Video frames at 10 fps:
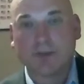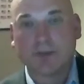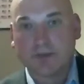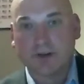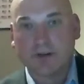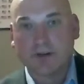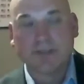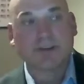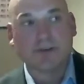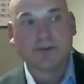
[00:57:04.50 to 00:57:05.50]
over here on the
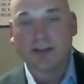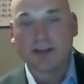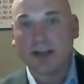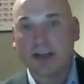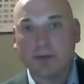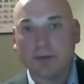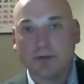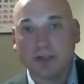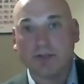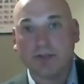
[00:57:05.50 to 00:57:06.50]
East Coast, we've had a lot of people
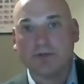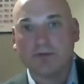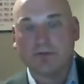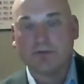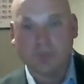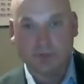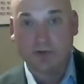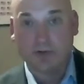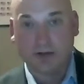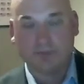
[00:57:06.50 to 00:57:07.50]

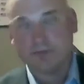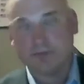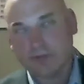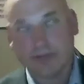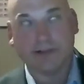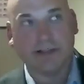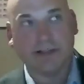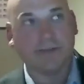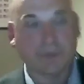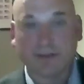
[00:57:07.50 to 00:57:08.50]
not
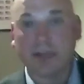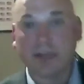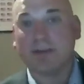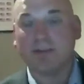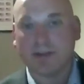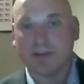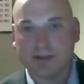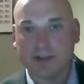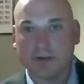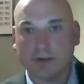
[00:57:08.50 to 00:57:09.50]
leave, but stop giving to the
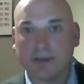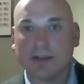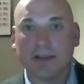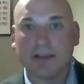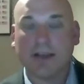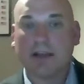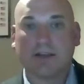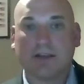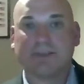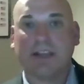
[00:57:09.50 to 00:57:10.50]
GOP
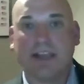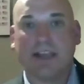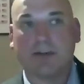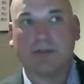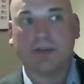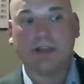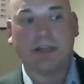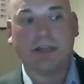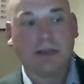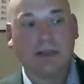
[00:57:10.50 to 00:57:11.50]
because they can't really,